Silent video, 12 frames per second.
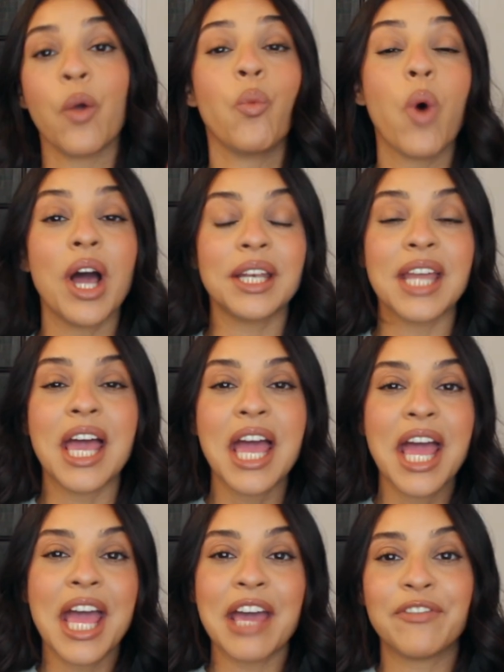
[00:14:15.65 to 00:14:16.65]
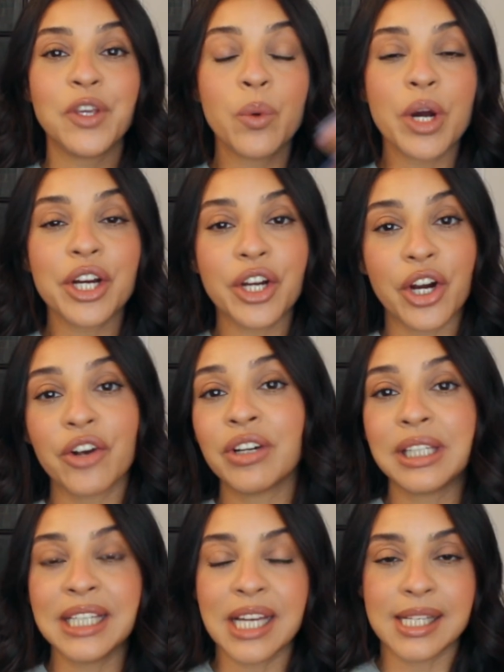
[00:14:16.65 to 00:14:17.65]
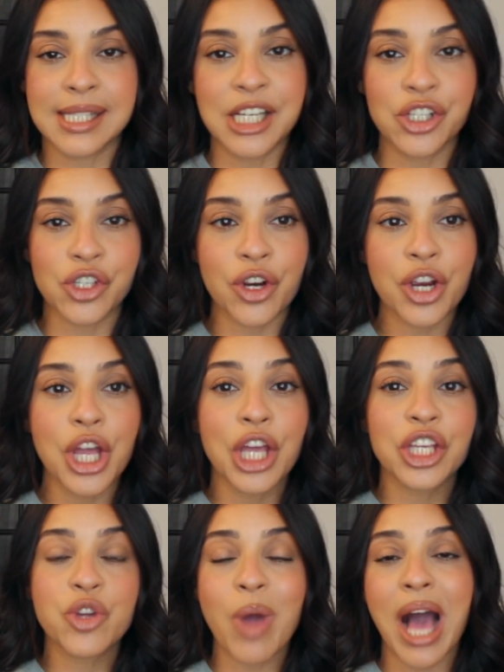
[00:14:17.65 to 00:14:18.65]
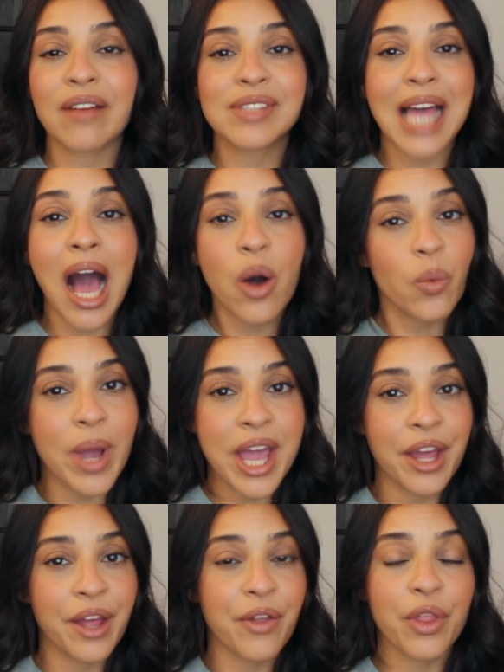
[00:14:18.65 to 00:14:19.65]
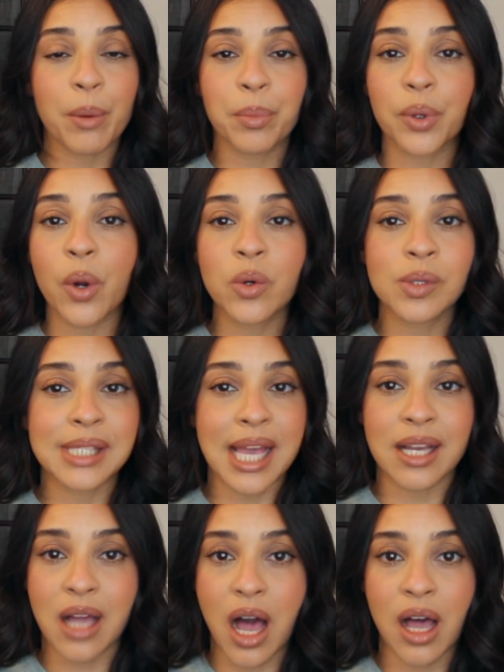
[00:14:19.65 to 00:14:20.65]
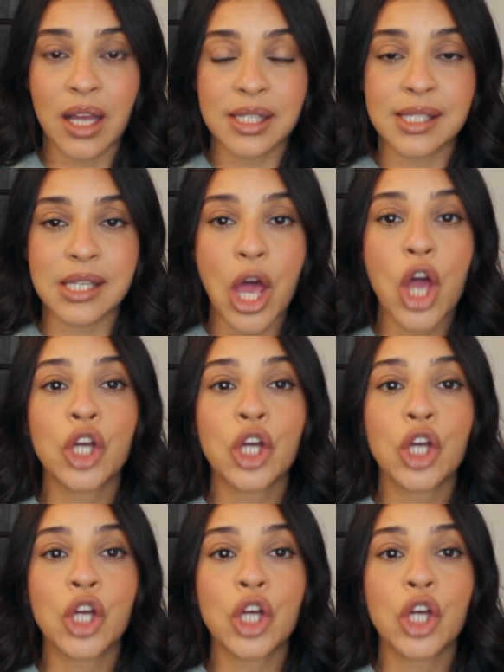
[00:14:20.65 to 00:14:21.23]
1, if you are currently a teacher, you have to outweigh the pros and cons.